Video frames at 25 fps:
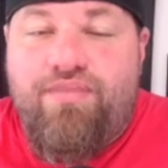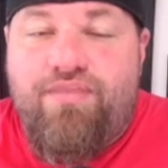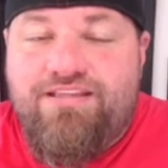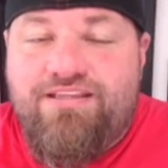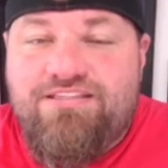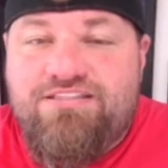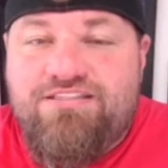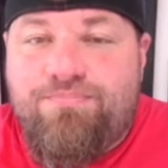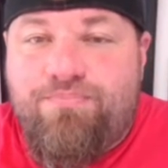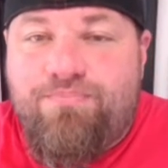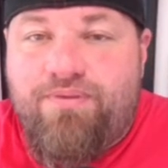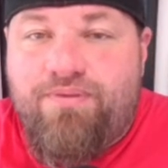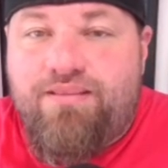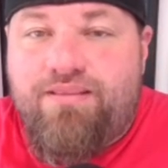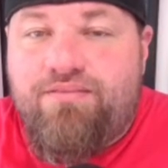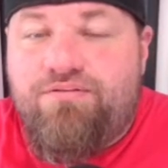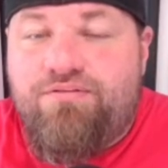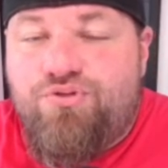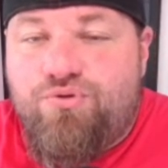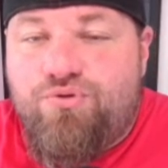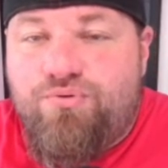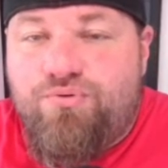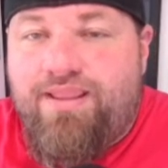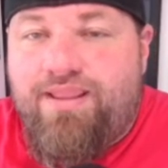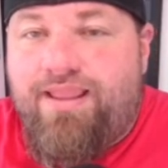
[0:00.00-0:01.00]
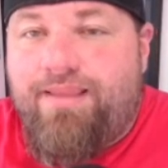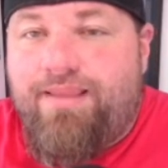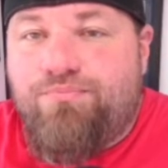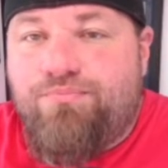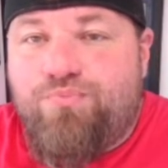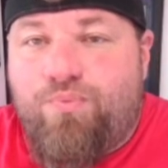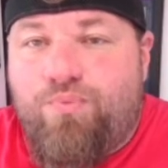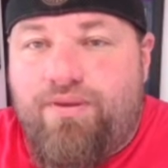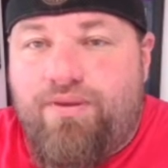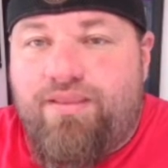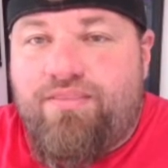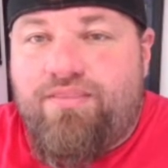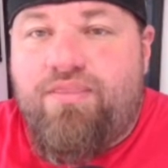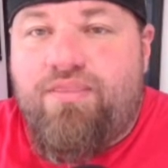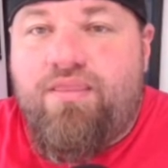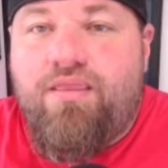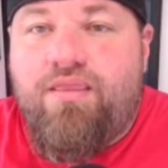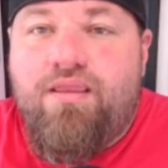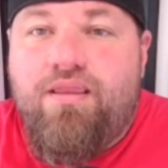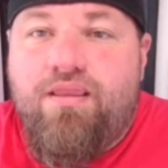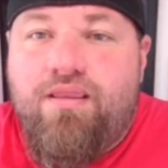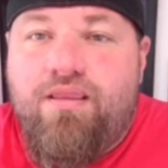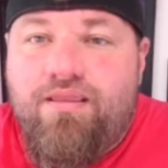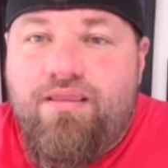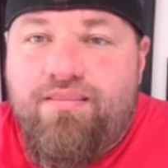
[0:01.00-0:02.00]
They split two games with
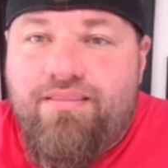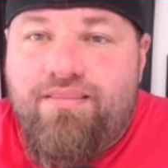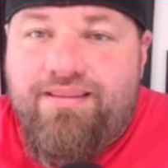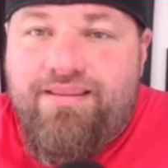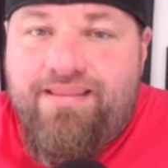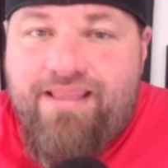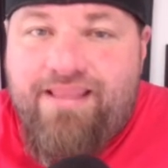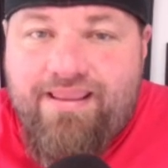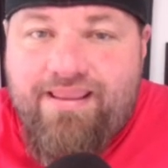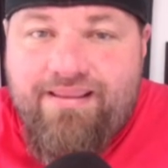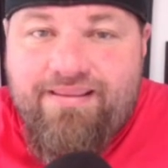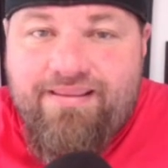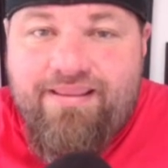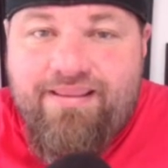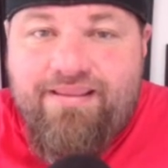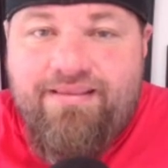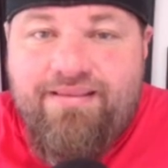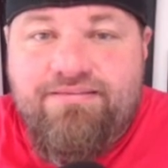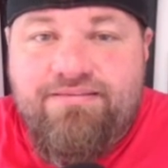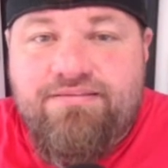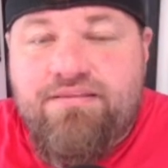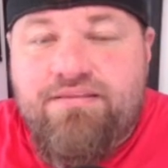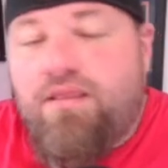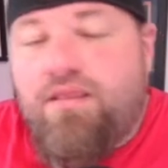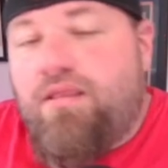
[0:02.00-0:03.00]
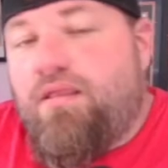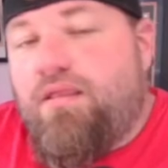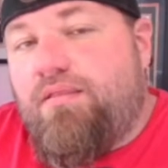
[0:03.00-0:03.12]
the Yankees.